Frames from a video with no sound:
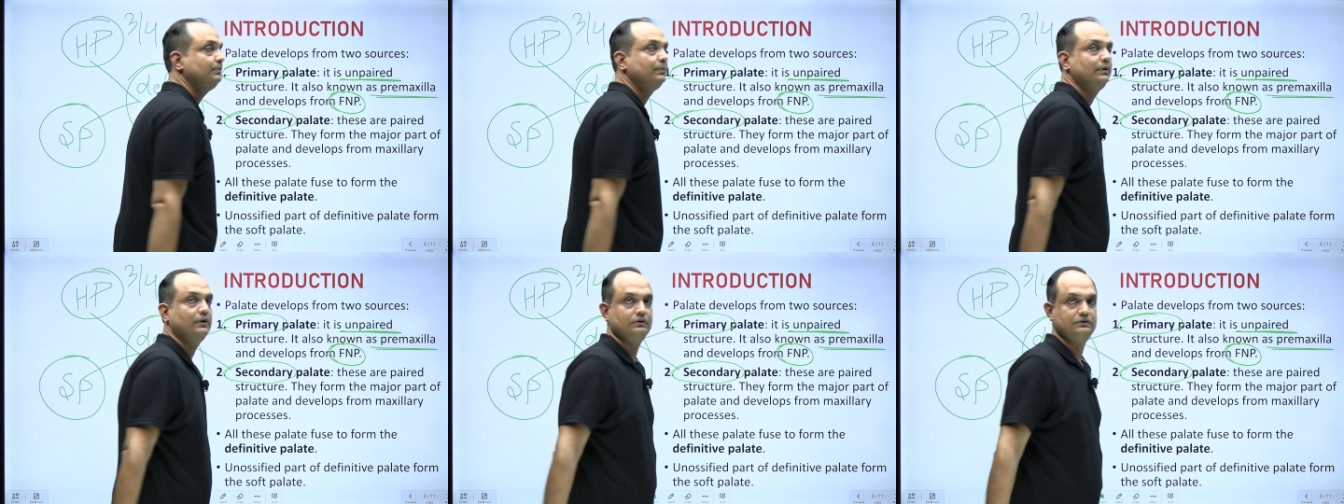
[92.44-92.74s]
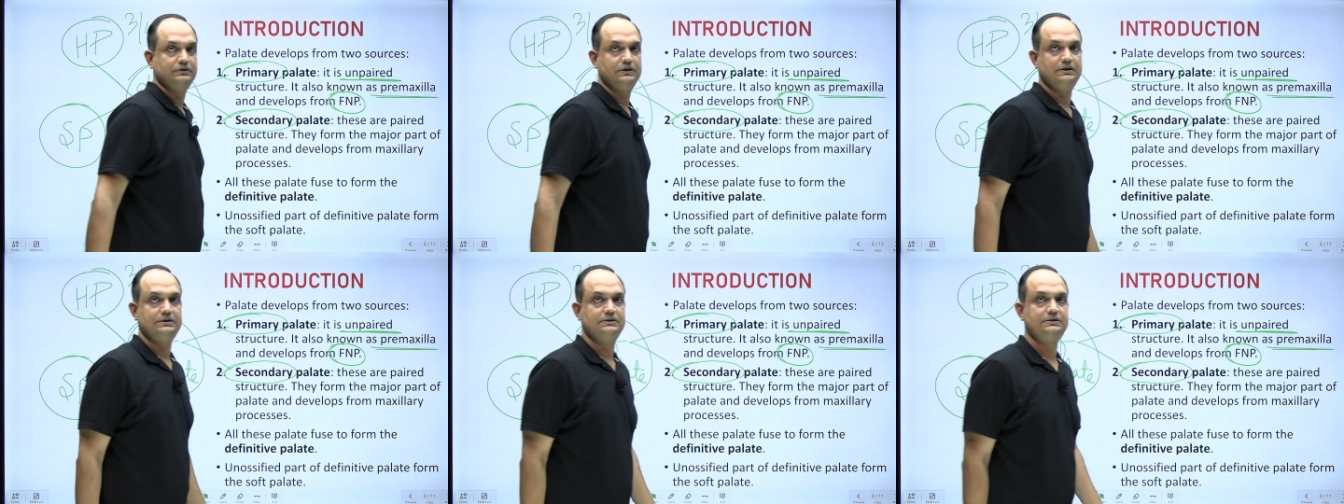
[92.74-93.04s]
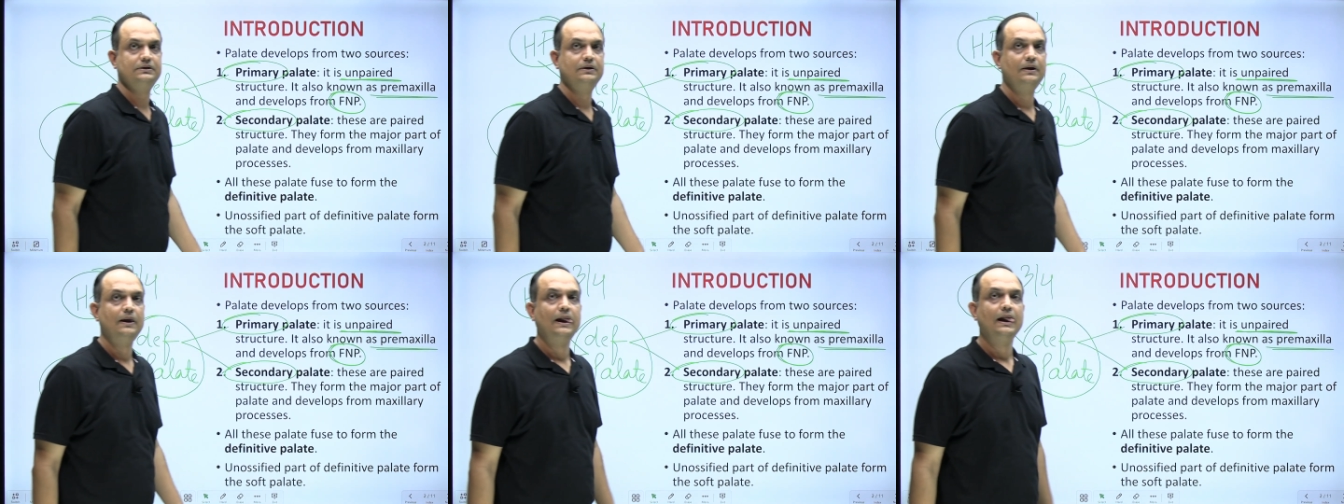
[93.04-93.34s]

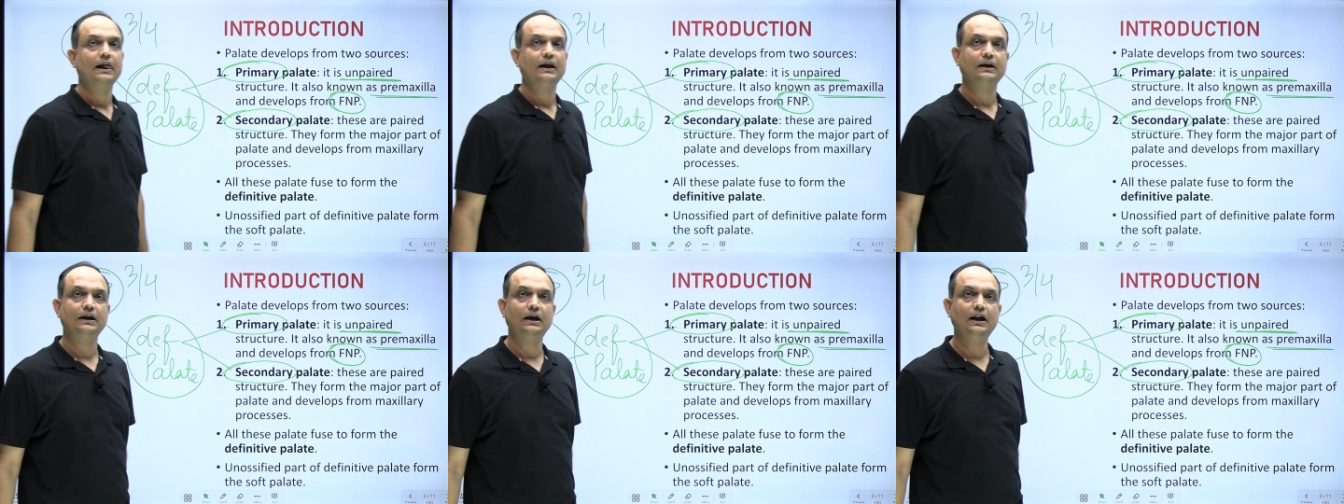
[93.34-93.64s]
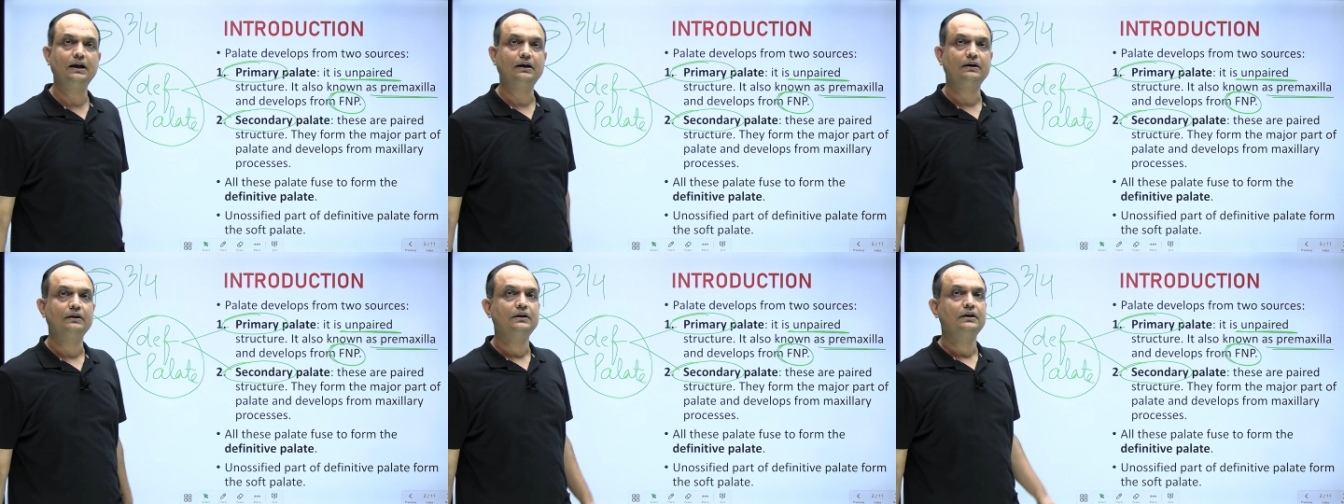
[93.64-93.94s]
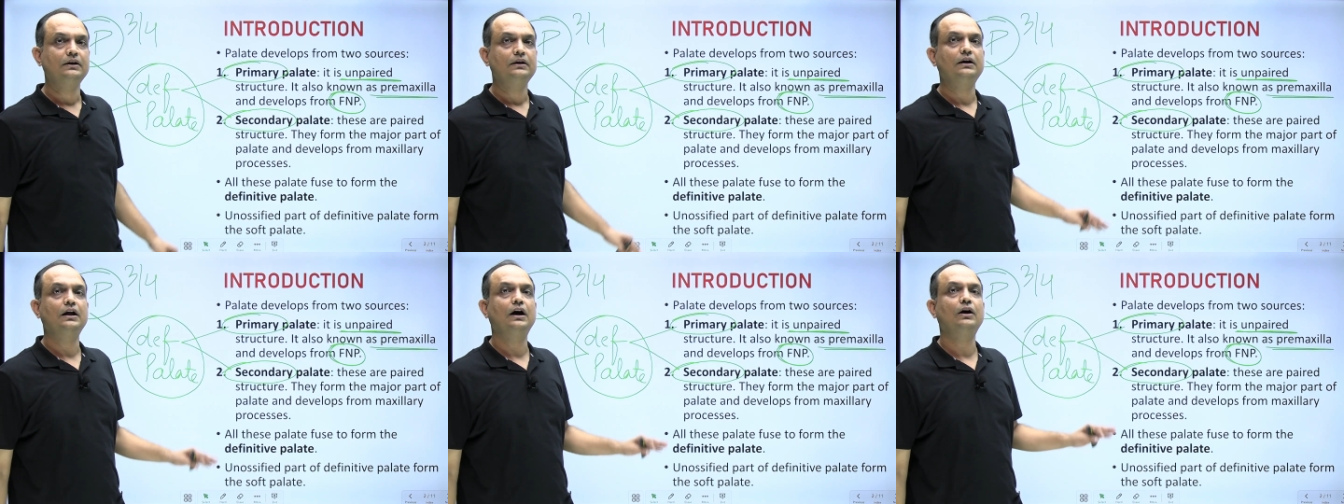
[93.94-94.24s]
process. Clear?
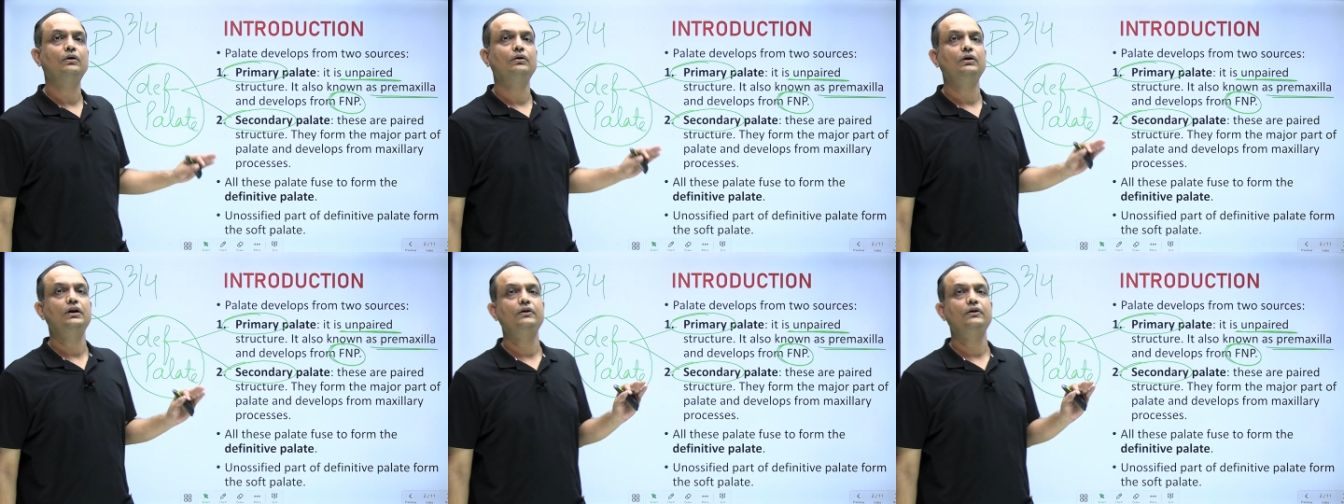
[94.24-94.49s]
Now